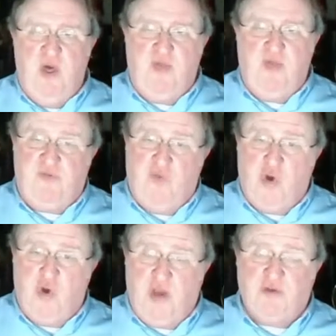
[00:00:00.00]
that
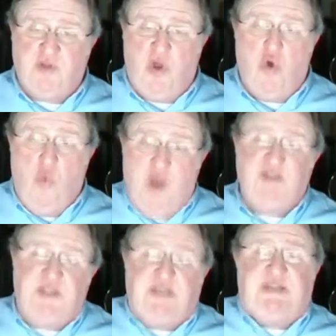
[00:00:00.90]
4 years ago
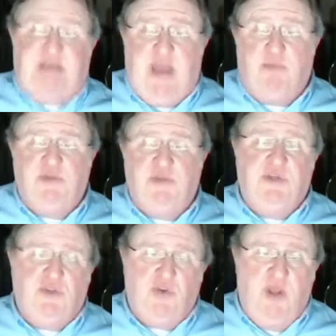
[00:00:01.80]
was the same
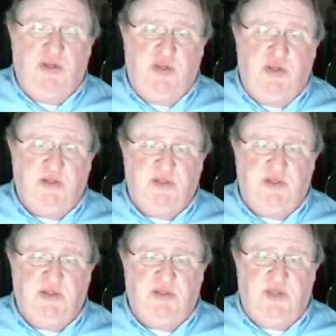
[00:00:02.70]
situation as
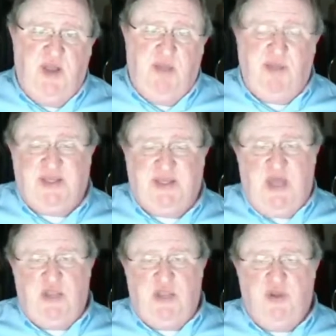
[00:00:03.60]
it is today. Because
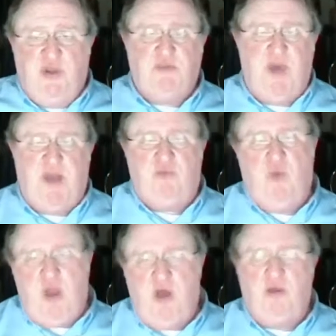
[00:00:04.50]
then you'd
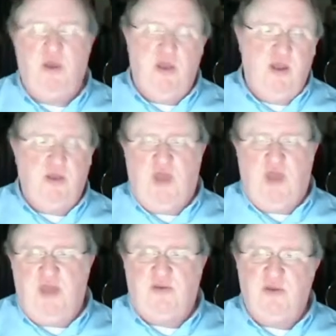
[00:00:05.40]
expect, well,
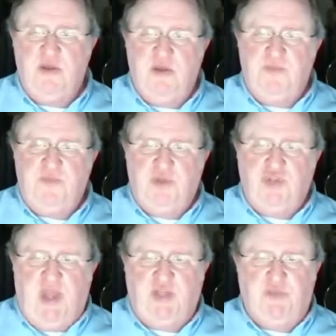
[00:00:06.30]
you can't
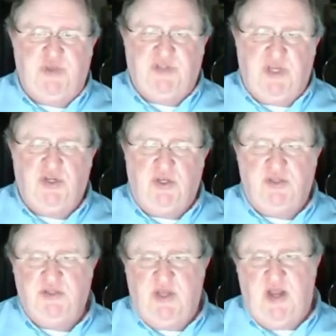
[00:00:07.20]
change
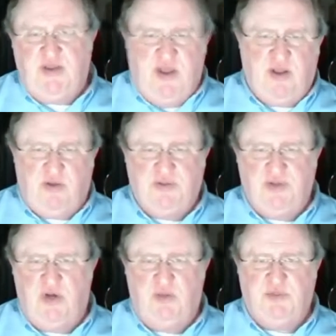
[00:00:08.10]
positions in
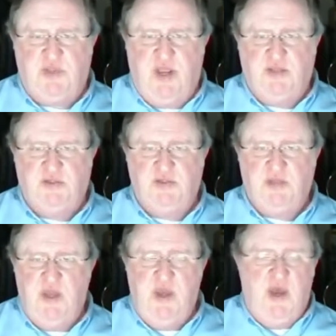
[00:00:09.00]
identical
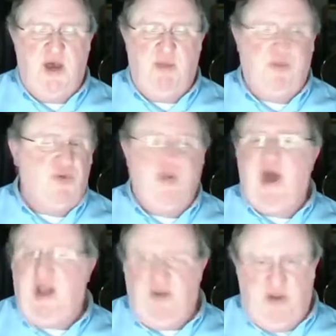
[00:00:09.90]
circumstances. But
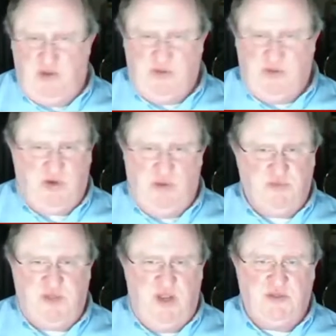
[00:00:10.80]
they're not identical
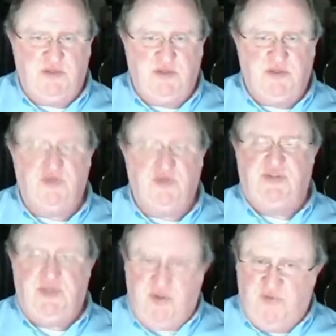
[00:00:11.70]
circumstances.
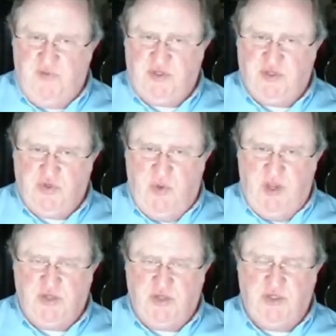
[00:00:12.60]
It's a different
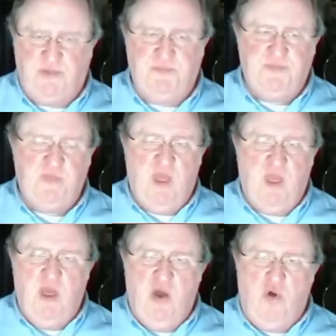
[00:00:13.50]
situation.
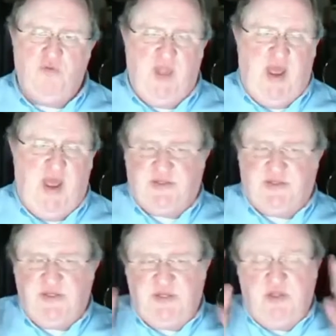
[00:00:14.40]
Over the
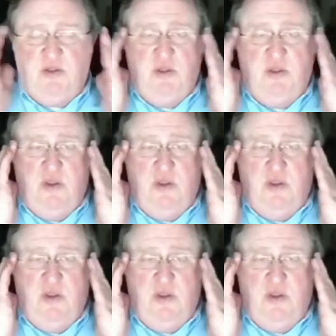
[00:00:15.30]
last